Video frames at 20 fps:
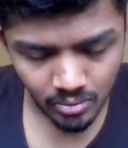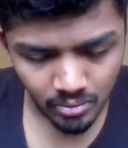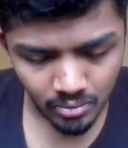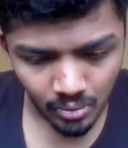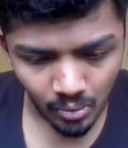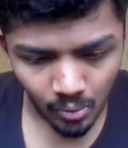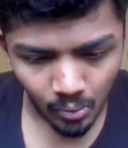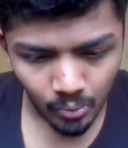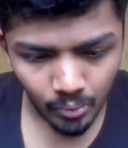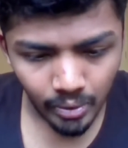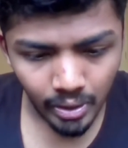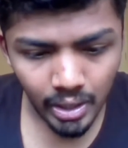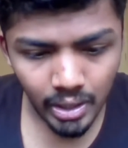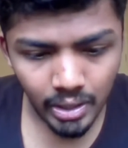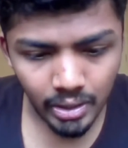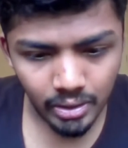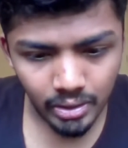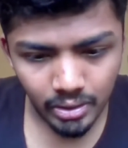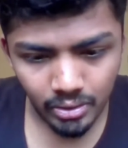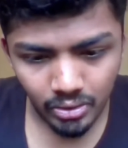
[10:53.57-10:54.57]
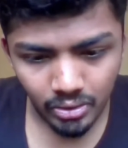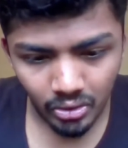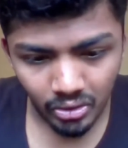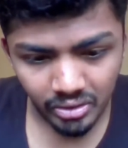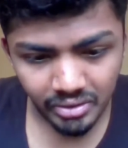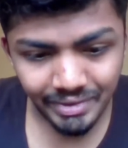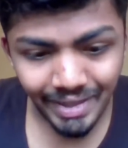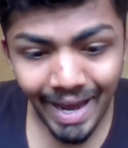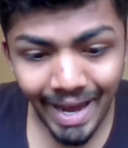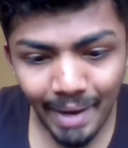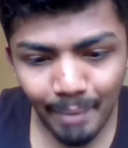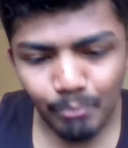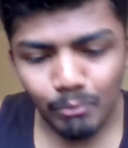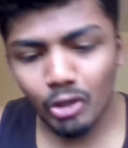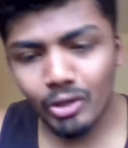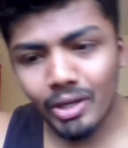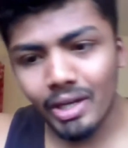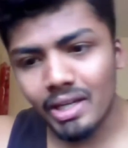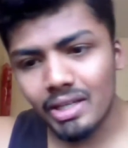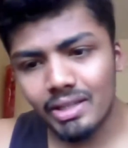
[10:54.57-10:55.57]
Okay, damn.
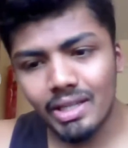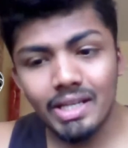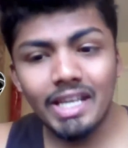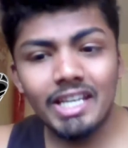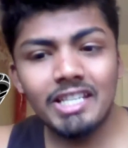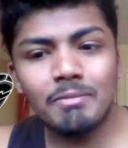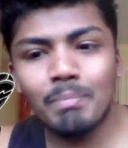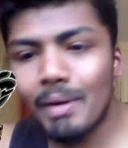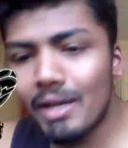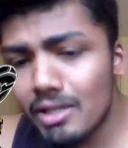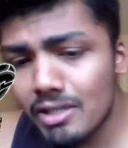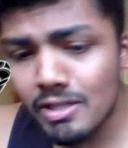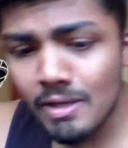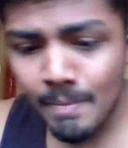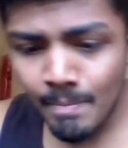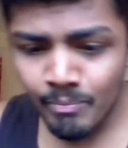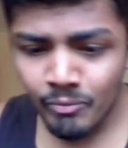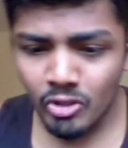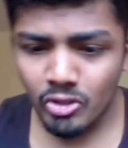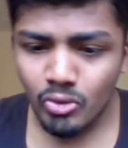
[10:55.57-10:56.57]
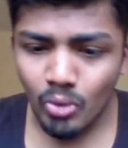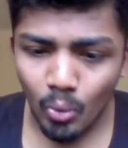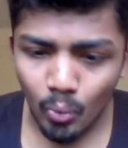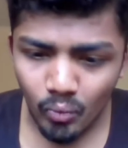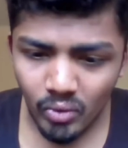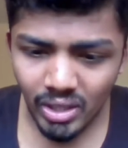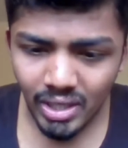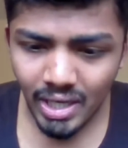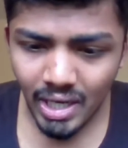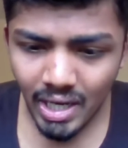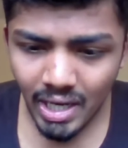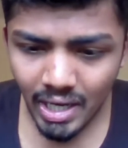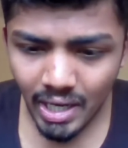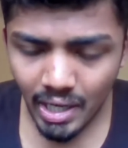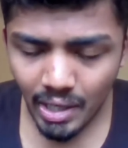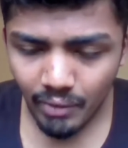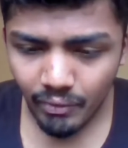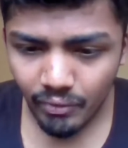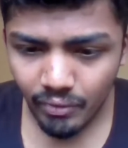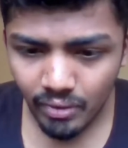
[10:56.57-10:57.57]
Okay, the next page. So we
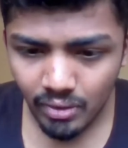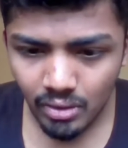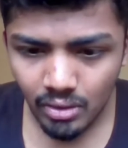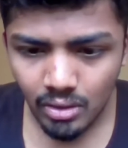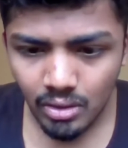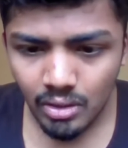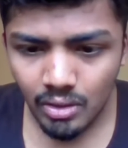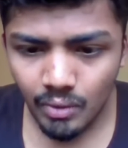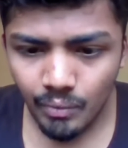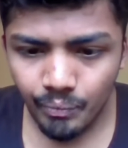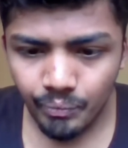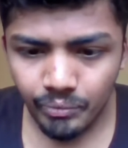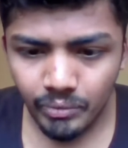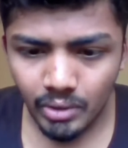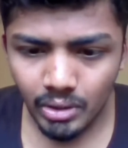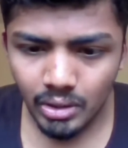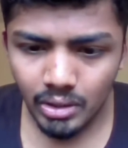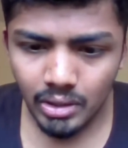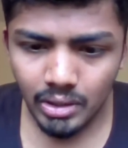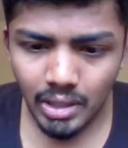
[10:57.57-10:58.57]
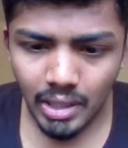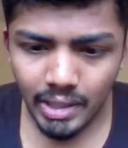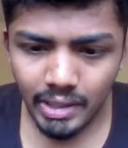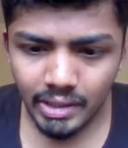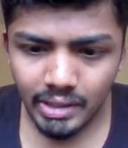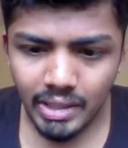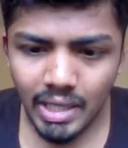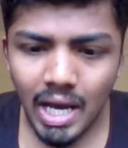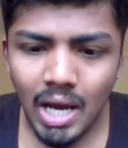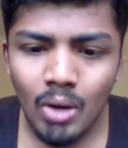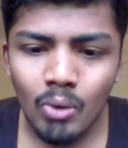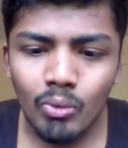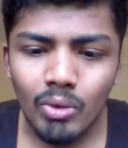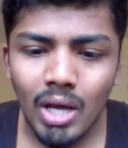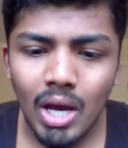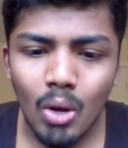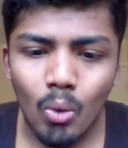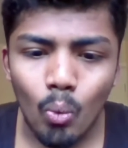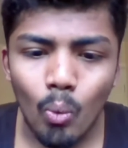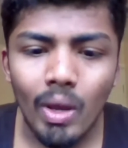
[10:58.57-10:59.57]
have like
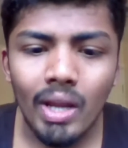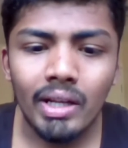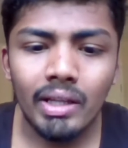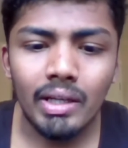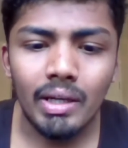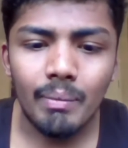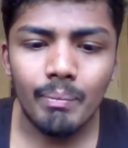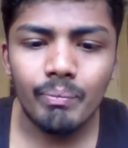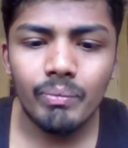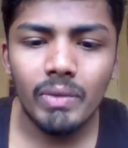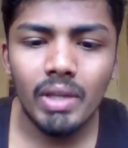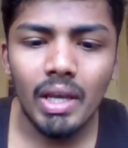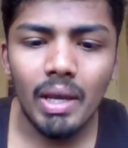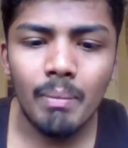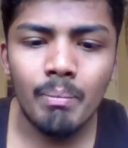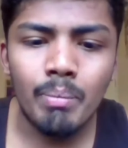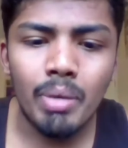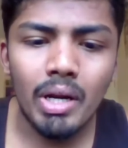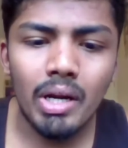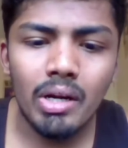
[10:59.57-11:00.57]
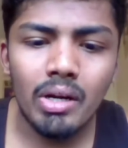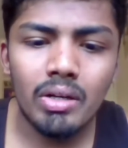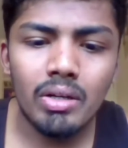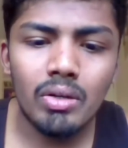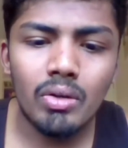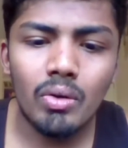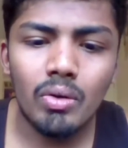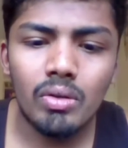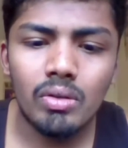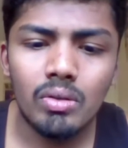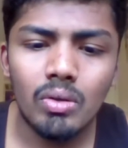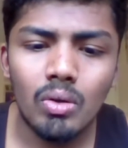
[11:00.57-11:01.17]
now, welcome, Emperor